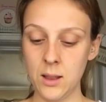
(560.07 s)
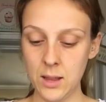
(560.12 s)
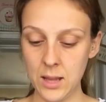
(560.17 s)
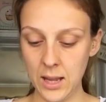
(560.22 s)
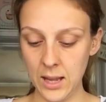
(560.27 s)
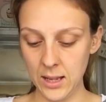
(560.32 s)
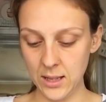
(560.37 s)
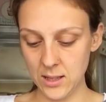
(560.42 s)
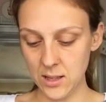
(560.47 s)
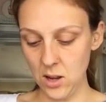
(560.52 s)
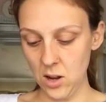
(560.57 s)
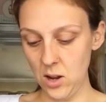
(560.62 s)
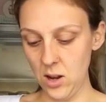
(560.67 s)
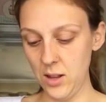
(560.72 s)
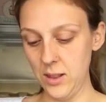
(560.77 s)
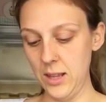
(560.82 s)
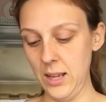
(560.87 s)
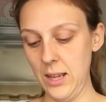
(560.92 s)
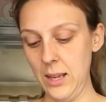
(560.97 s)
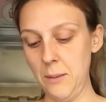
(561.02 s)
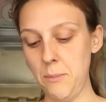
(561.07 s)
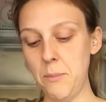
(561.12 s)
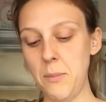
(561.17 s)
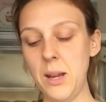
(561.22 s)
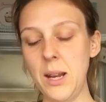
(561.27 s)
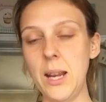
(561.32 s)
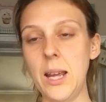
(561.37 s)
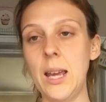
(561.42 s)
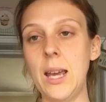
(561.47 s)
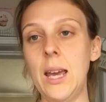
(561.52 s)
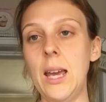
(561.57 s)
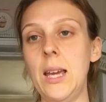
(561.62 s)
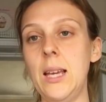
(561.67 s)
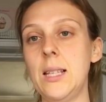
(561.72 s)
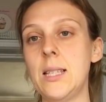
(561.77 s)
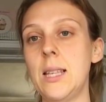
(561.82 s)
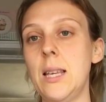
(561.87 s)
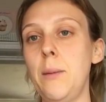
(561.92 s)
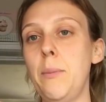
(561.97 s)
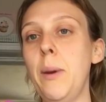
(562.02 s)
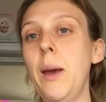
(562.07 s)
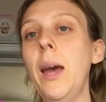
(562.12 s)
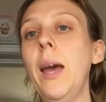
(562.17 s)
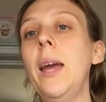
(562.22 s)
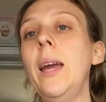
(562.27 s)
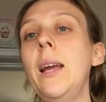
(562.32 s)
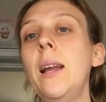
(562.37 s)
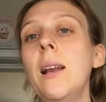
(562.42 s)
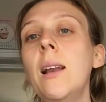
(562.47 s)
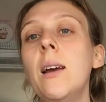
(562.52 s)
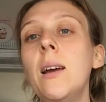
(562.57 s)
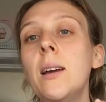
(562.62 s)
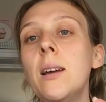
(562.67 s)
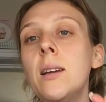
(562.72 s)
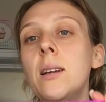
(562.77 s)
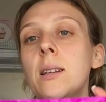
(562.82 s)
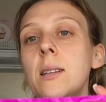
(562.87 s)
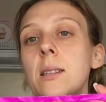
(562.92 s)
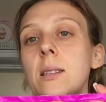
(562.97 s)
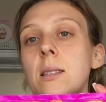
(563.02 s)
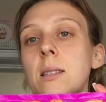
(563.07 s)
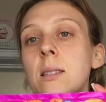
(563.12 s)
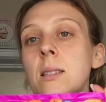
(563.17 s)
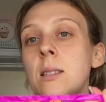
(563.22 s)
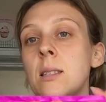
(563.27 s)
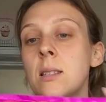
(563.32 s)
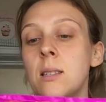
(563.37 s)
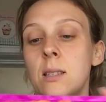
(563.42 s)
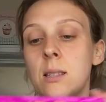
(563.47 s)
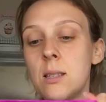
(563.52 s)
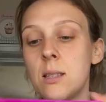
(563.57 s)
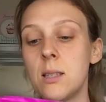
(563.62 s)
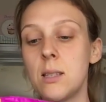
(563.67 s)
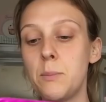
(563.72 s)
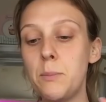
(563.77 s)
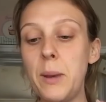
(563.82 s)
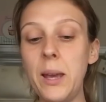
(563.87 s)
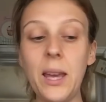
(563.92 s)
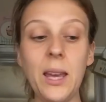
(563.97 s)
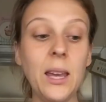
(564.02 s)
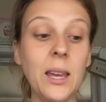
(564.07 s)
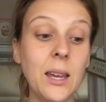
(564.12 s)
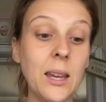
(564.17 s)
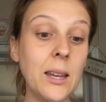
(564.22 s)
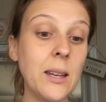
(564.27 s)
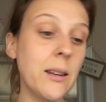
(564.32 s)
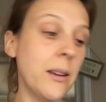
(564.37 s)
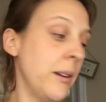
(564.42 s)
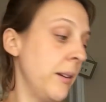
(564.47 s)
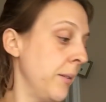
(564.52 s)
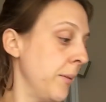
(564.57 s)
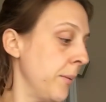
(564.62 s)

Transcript: These are the mini easy peelers. Speed.